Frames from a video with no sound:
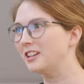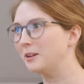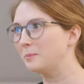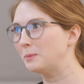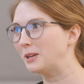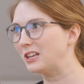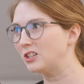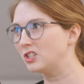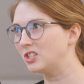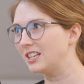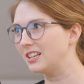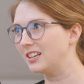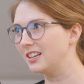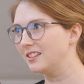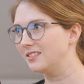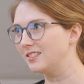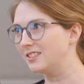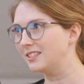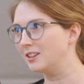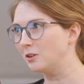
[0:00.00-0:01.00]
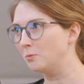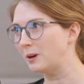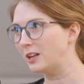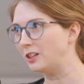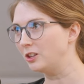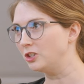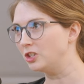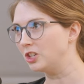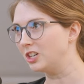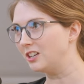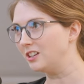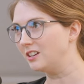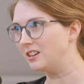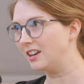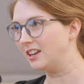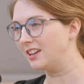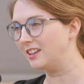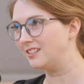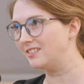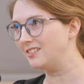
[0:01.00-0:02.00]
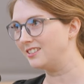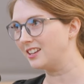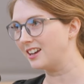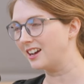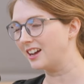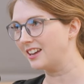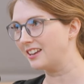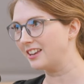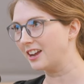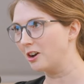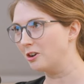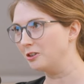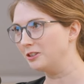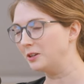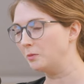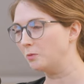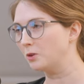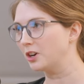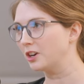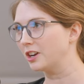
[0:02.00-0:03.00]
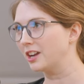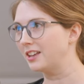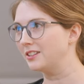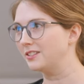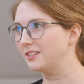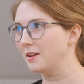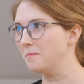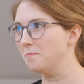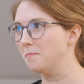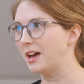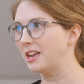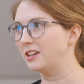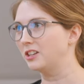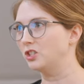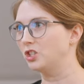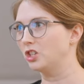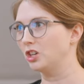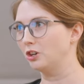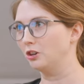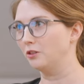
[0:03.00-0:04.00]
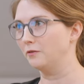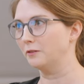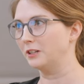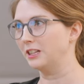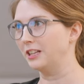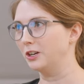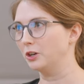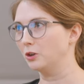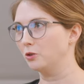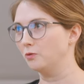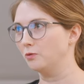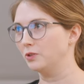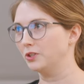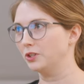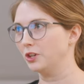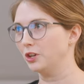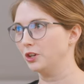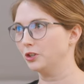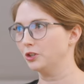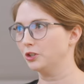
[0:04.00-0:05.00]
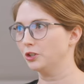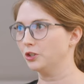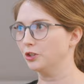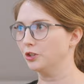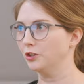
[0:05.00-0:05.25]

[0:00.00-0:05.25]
a PhD in cell biology, and I currently work as a manager of clinical research.